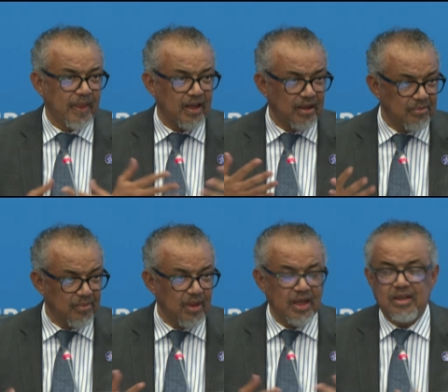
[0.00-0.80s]

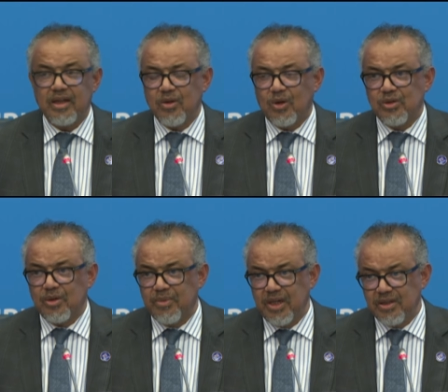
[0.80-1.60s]
It
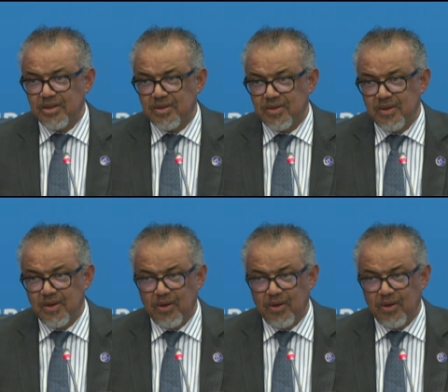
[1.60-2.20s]
also brings